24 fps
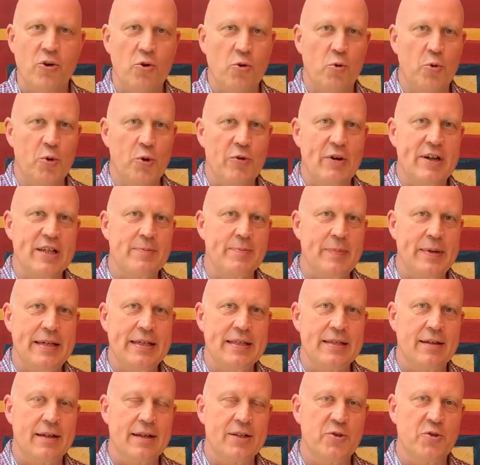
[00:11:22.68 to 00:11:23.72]
All the
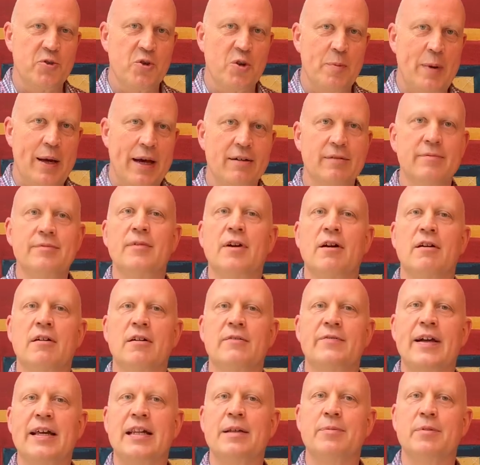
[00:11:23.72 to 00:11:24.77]
recipes that I talk about
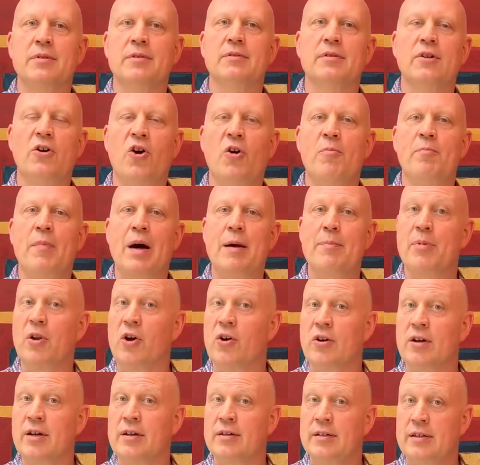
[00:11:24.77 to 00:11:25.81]
are available on my
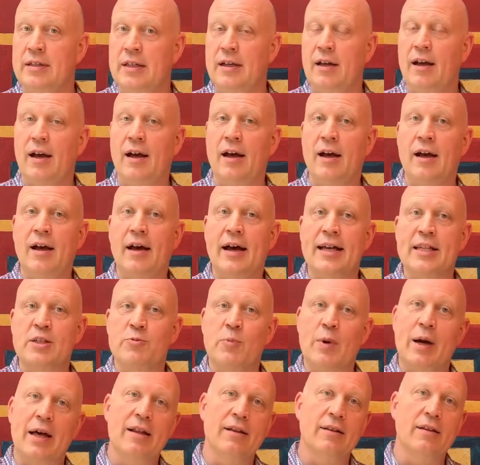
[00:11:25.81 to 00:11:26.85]
blog, uh, as
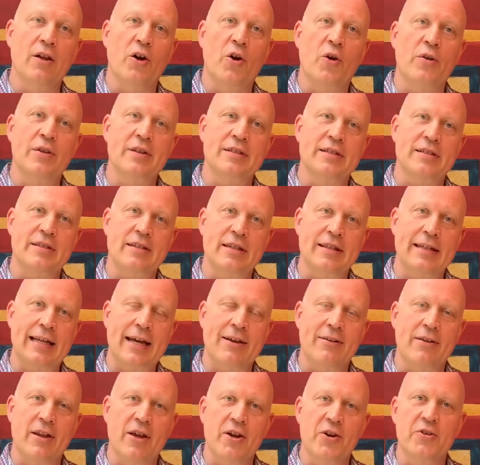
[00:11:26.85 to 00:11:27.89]
well as the
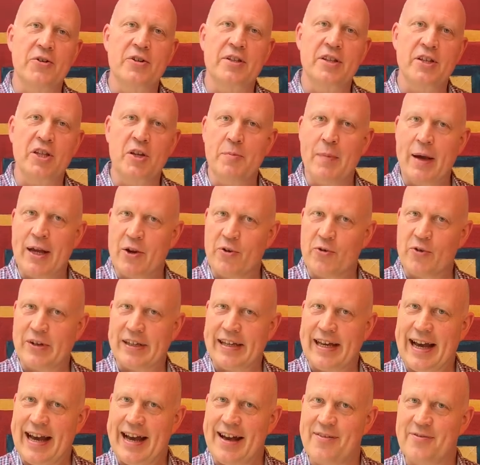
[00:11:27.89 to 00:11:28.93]
download that you may
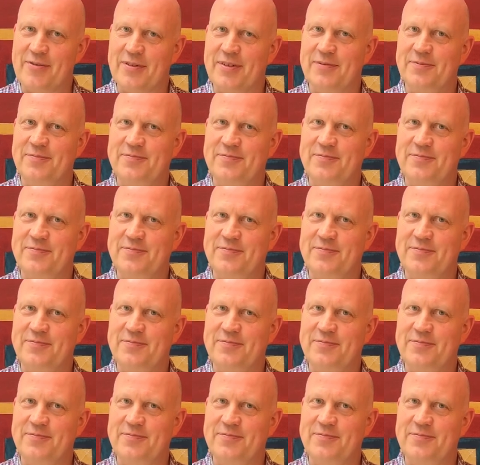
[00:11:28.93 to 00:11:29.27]
already have.